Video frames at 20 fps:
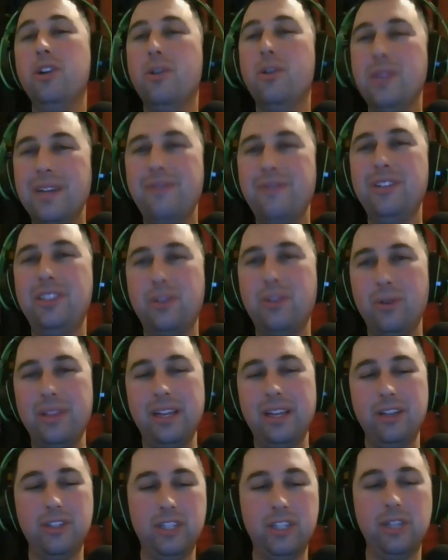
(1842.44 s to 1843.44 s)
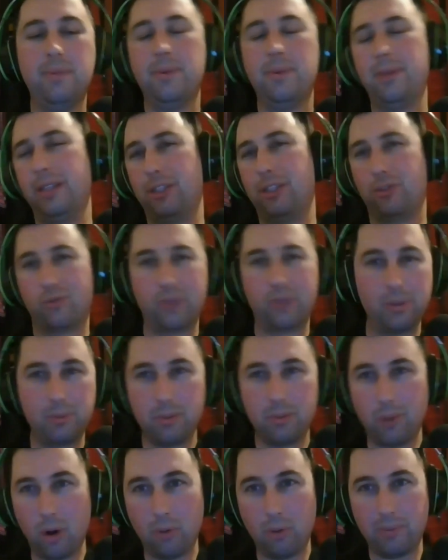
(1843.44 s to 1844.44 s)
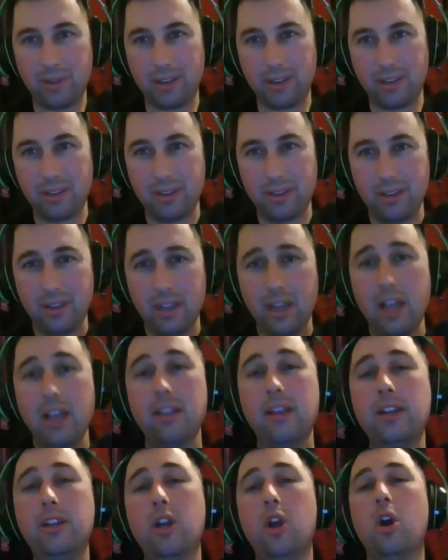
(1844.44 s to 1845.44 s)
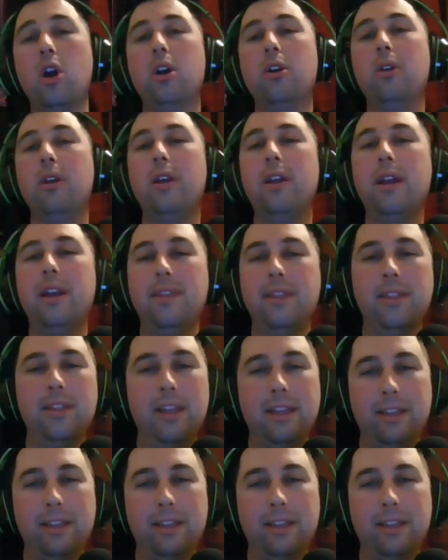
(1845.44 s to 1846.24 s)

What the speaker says: yeah, you ever go there and you see the people that just rip them open, like, and